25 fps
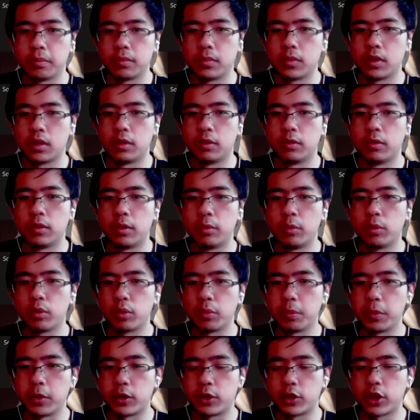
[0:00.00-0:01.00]
the rook
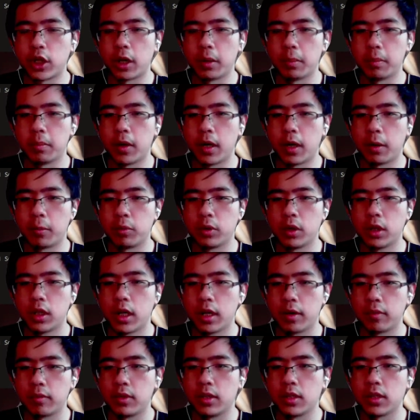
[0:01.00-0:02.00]
would be trapped, but I wouldn't
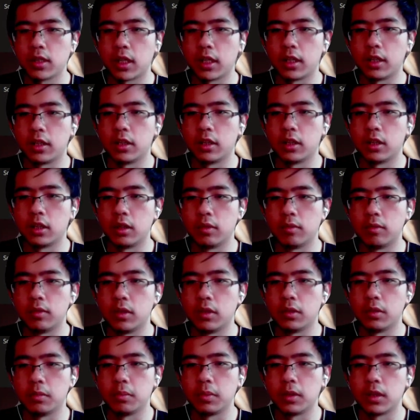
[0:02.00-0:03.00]
have this idea
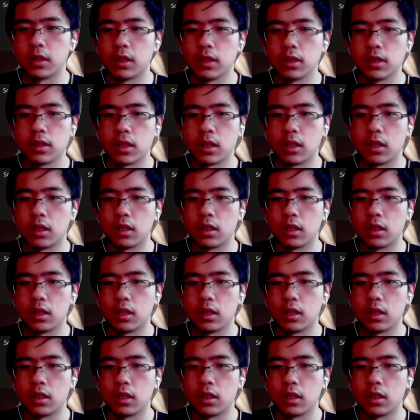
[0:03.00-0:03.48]
even, because